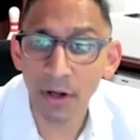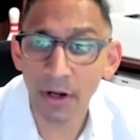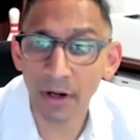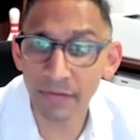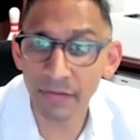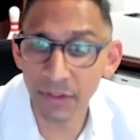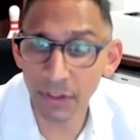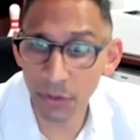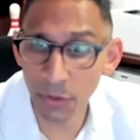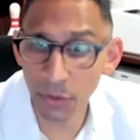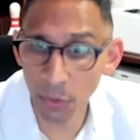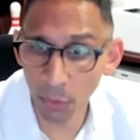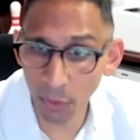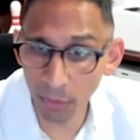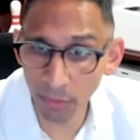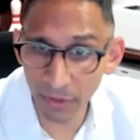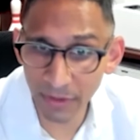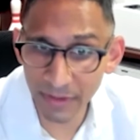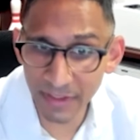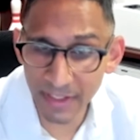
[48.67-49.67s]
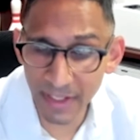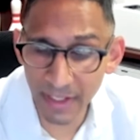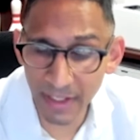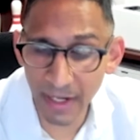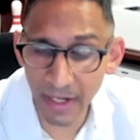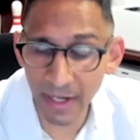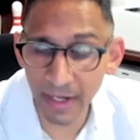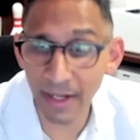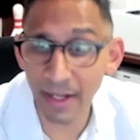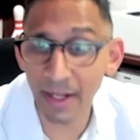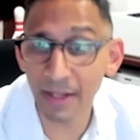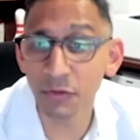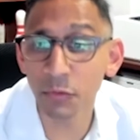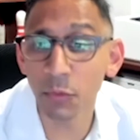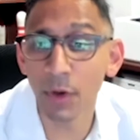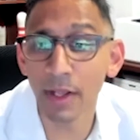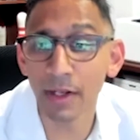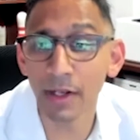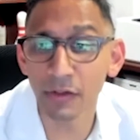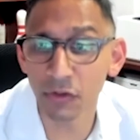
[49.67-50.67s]
of the normal DNA, as
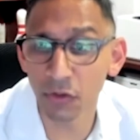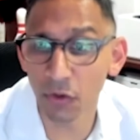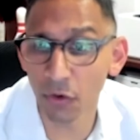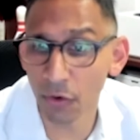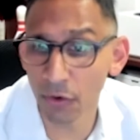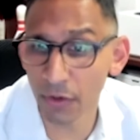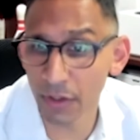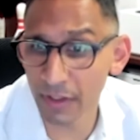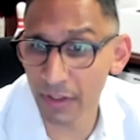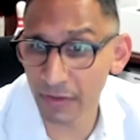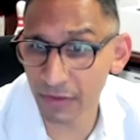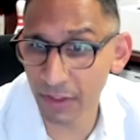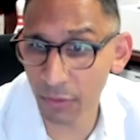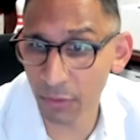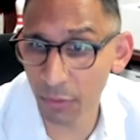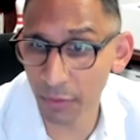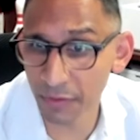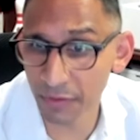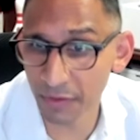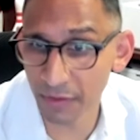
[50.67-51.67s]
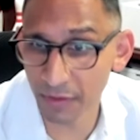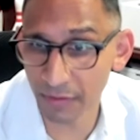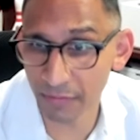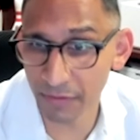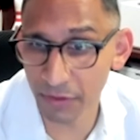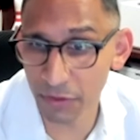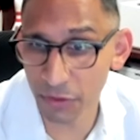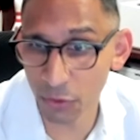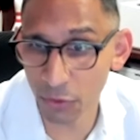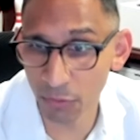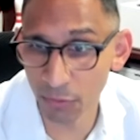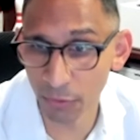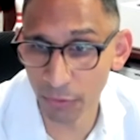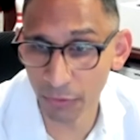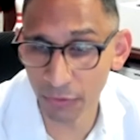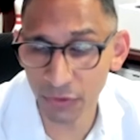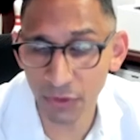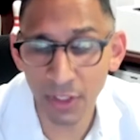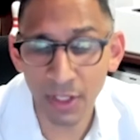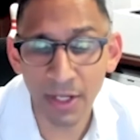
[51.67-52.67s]
well as RNA sequencing of the
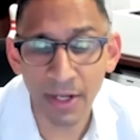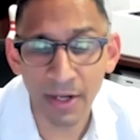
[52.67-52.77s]
tumors.